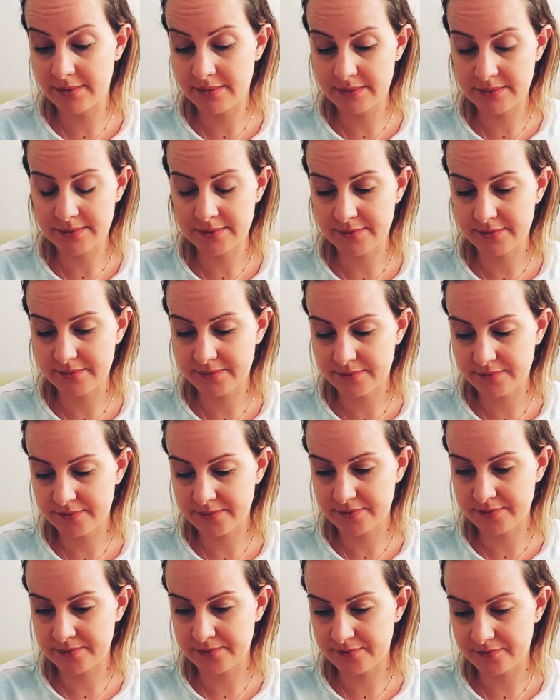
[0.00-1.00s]

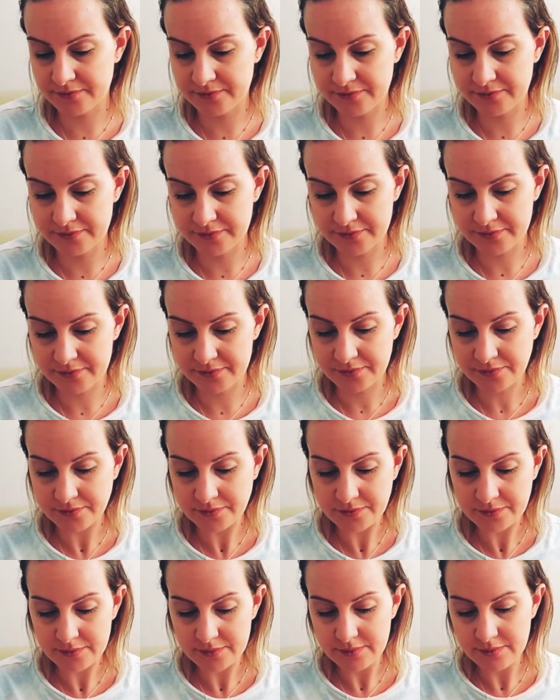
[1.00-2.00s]
Nobody speaks.